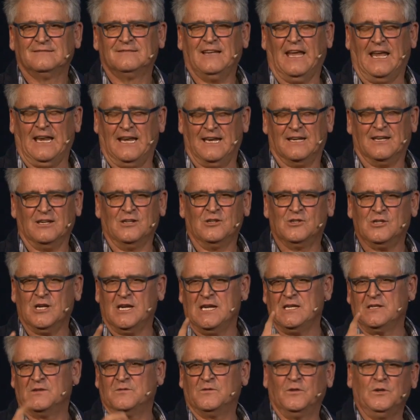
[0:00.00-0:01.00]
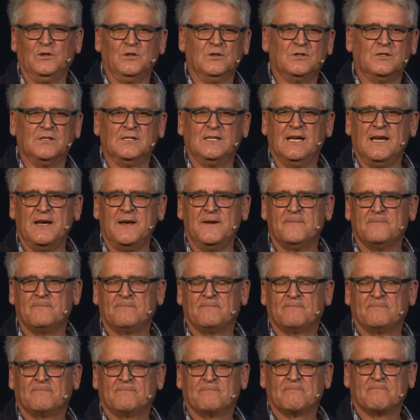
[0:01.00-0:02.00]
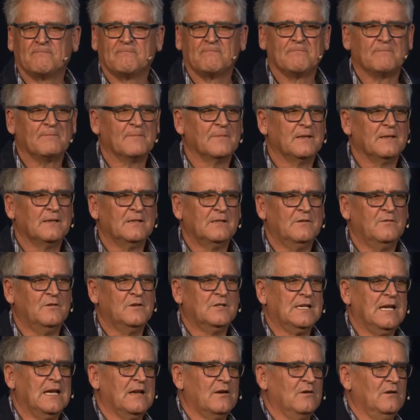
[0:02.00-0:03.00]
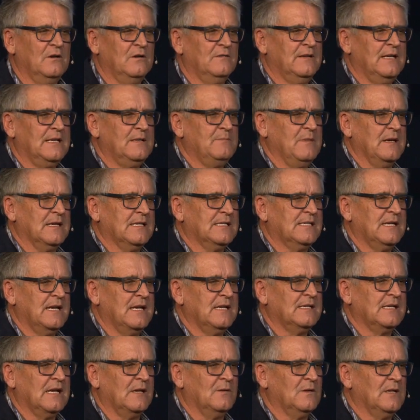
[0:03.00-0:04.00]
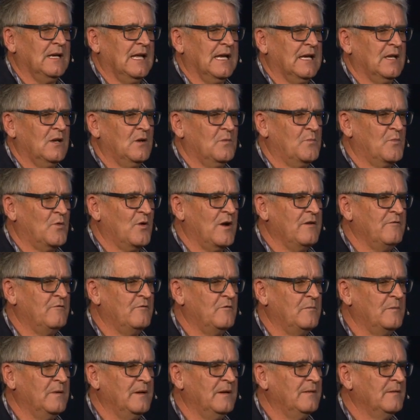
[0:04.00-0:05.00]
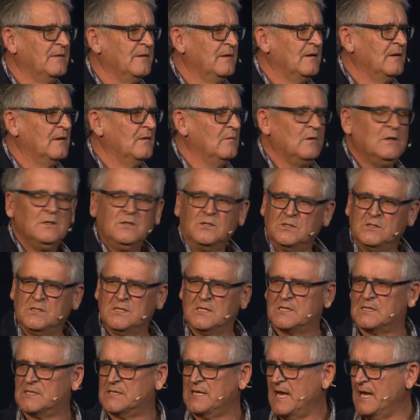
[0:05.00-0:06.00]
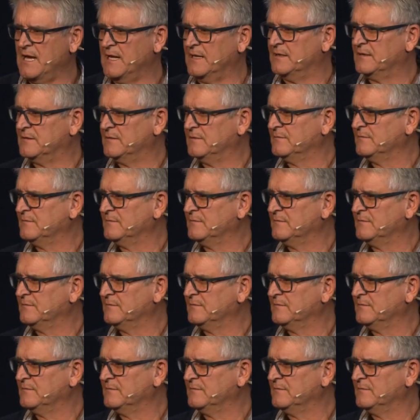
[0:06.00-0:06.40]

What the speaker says: And it can change for you today. If you're saying, Roelof, that makes sense. I would like you to pray for me. Won't you just stand?